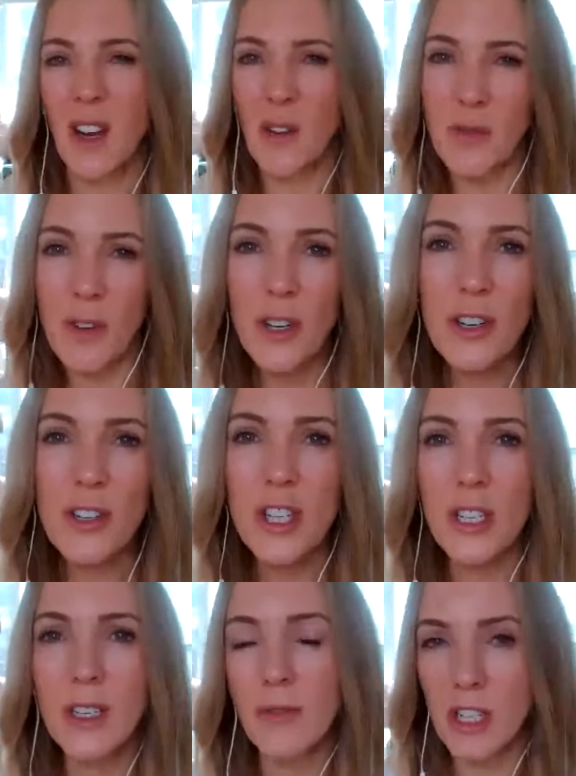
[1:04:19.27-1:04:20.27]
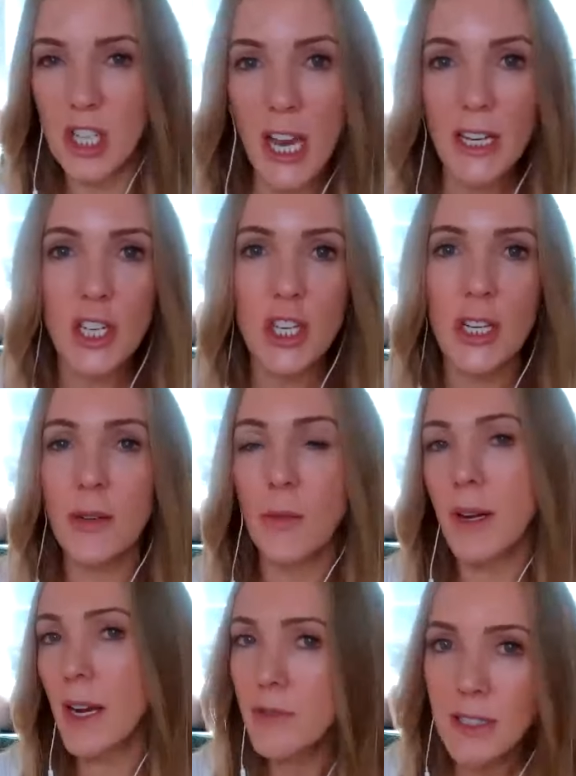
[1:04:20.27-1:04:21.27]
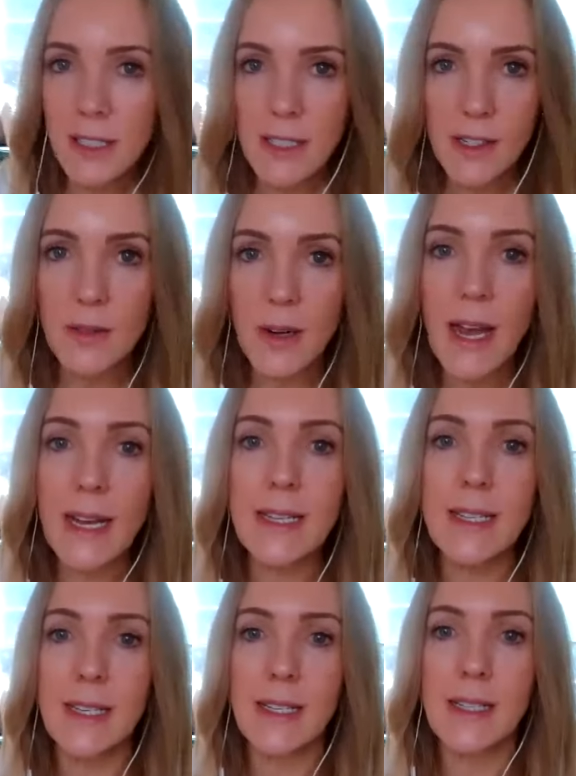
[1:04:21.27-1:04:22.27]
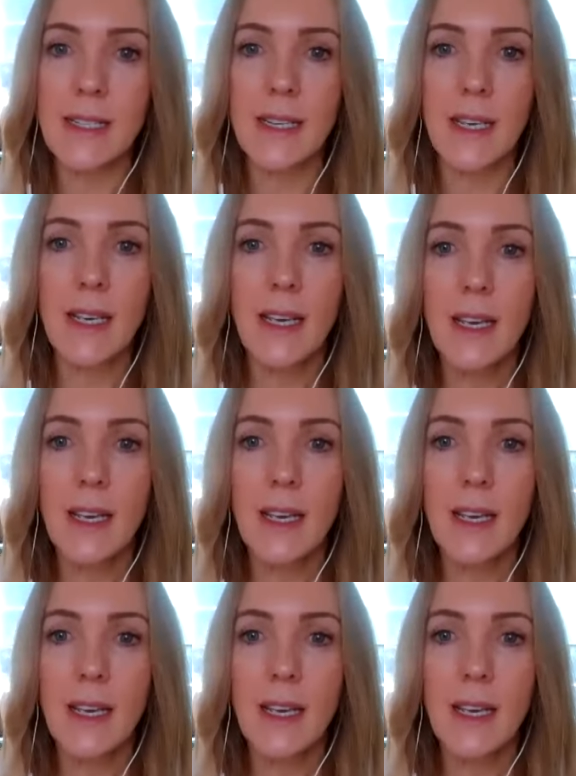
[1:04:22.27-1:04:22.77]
aversion, rejection, whatever it is arises,